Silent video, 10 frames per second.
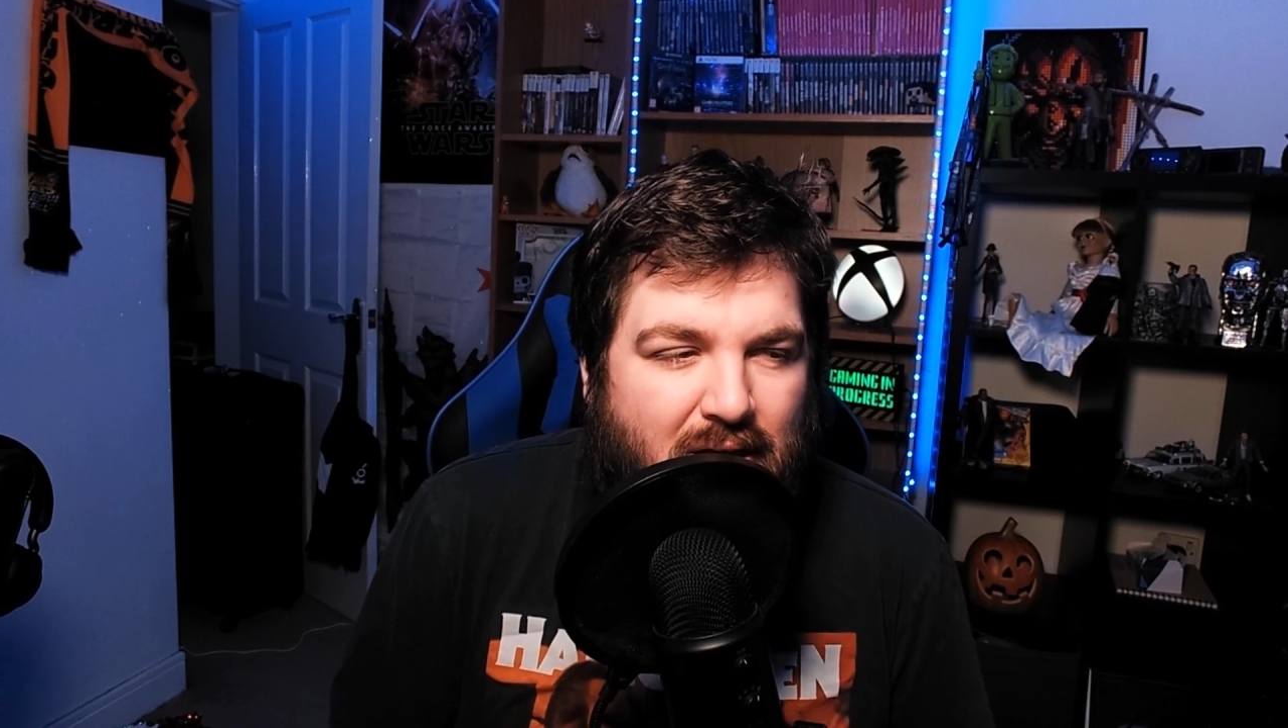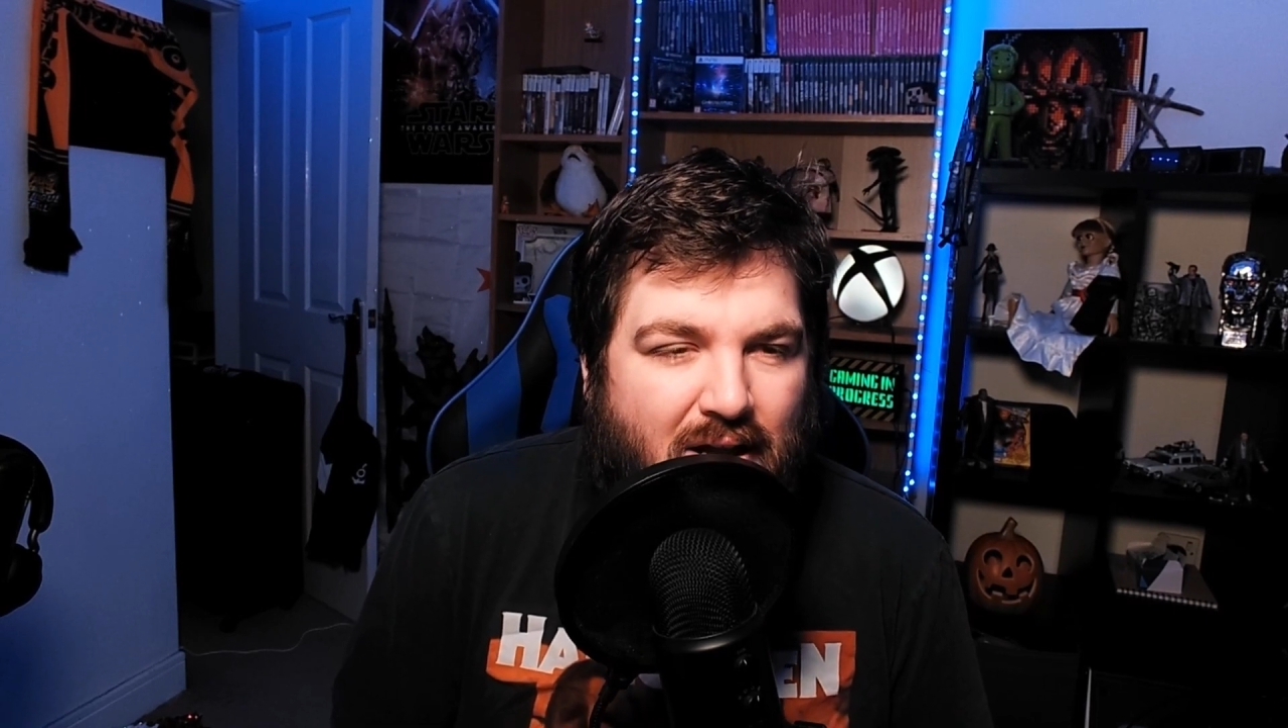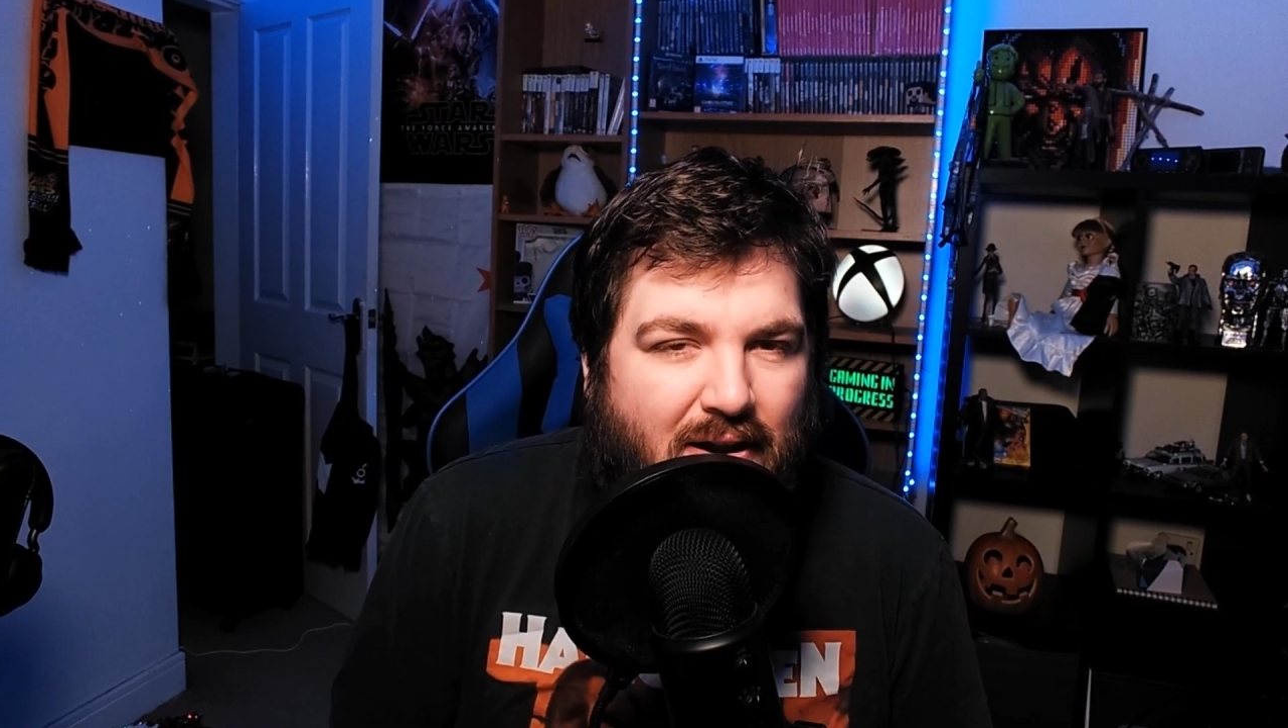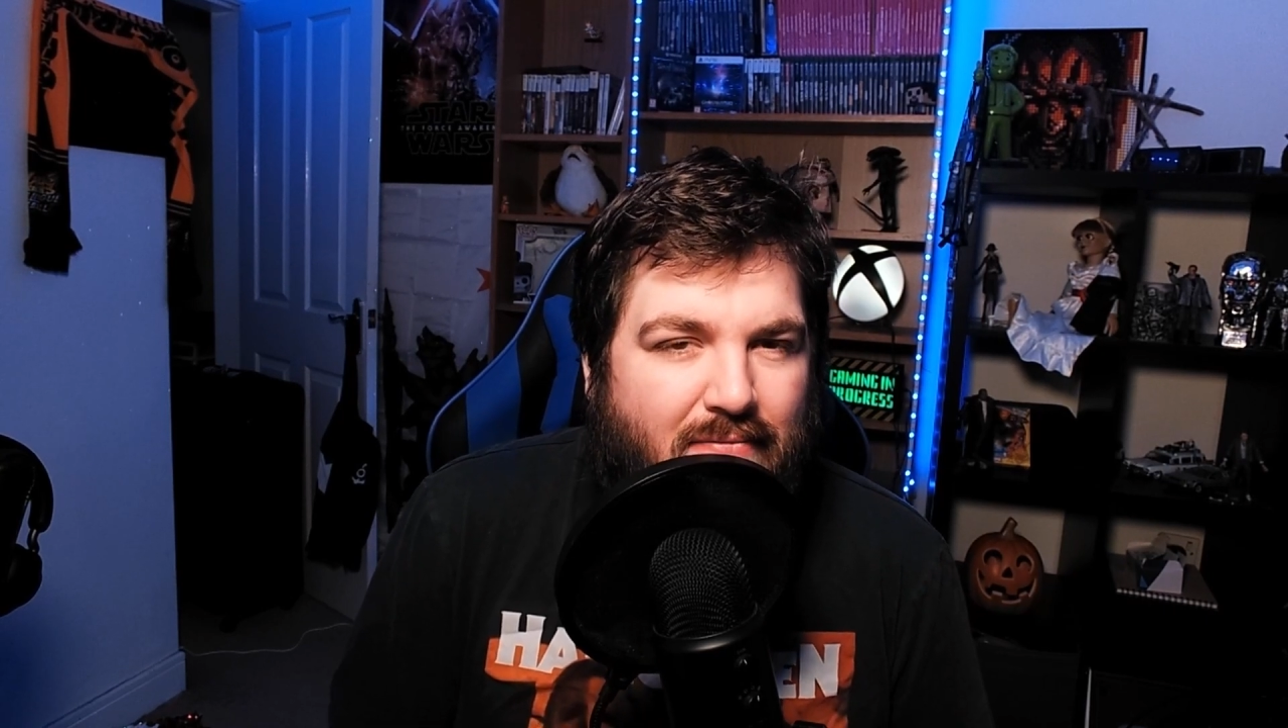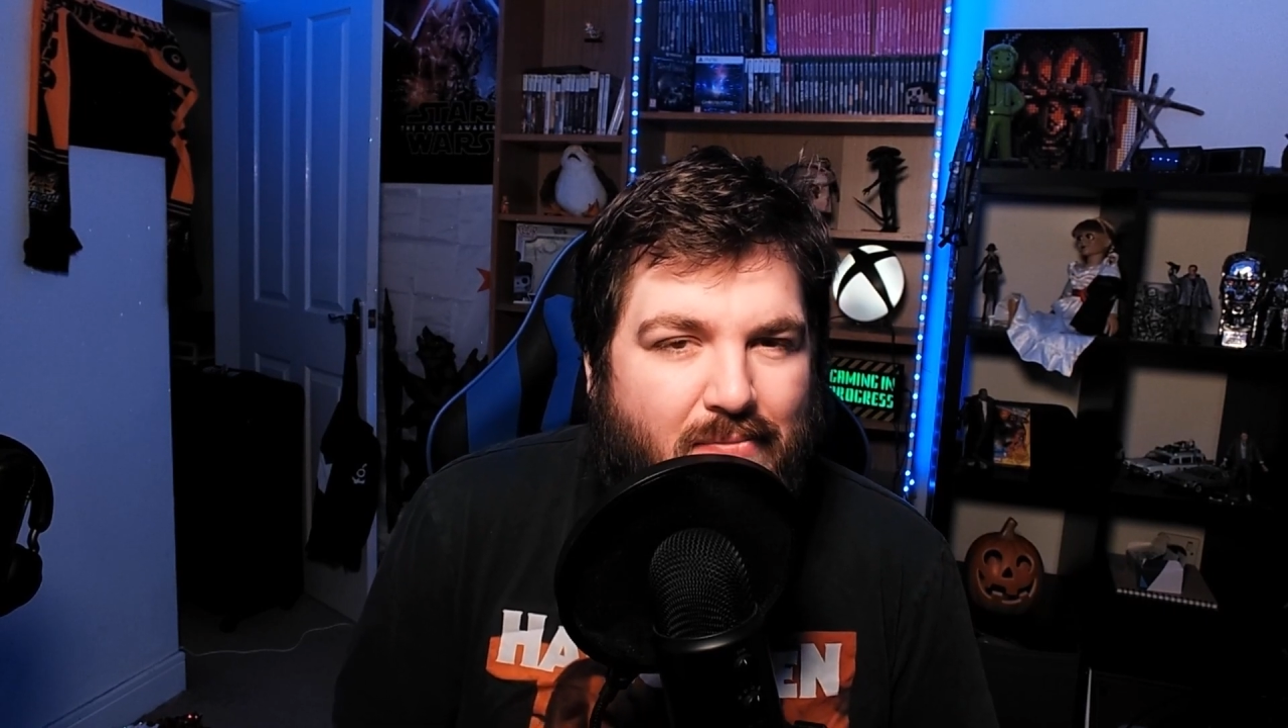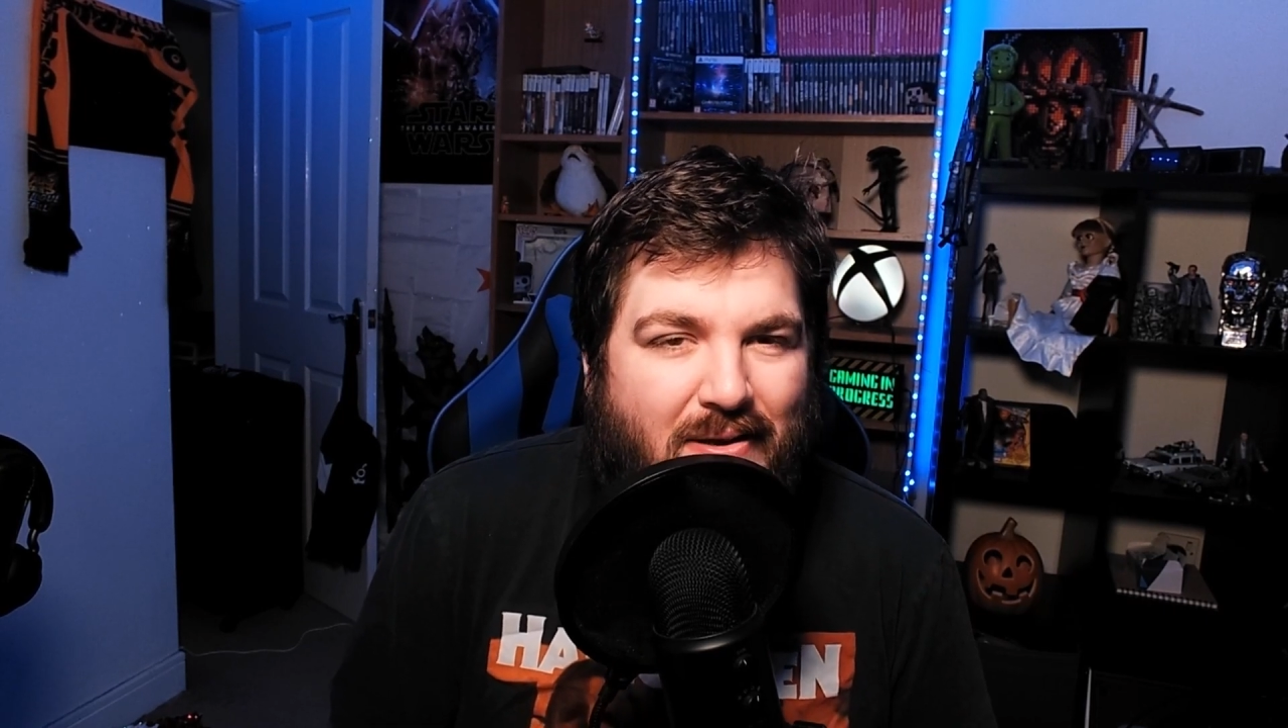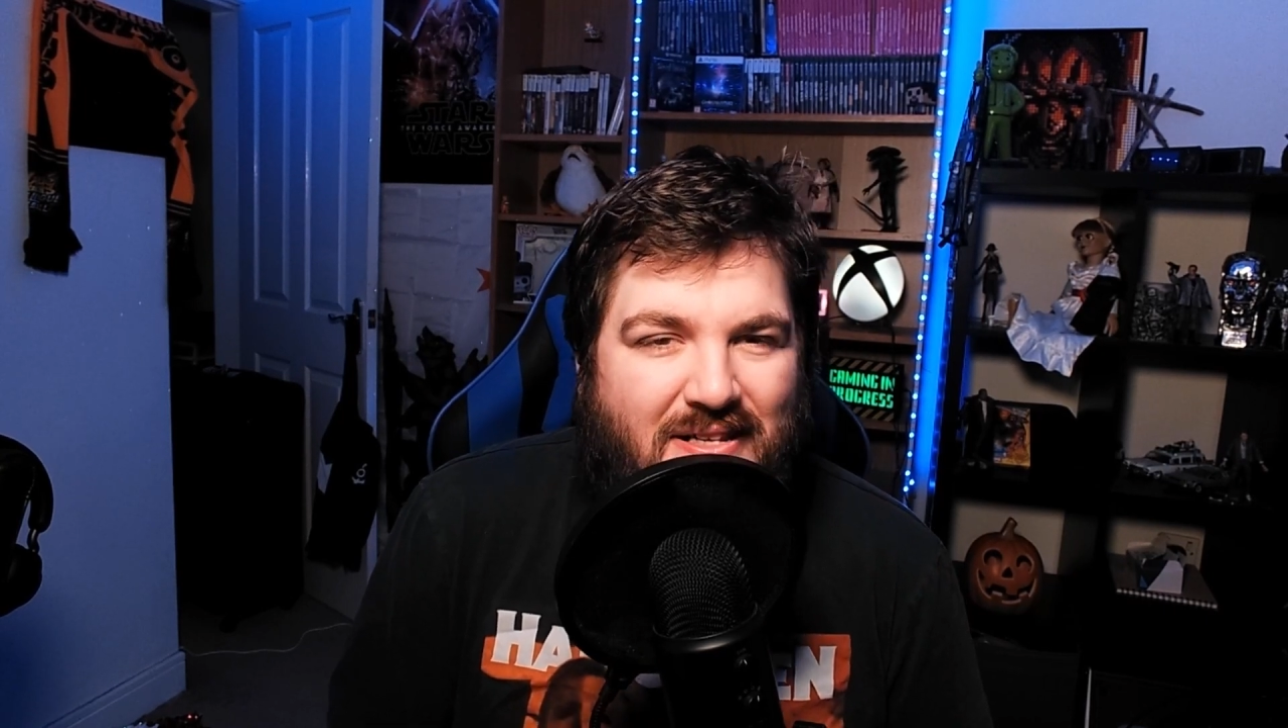kind of a bit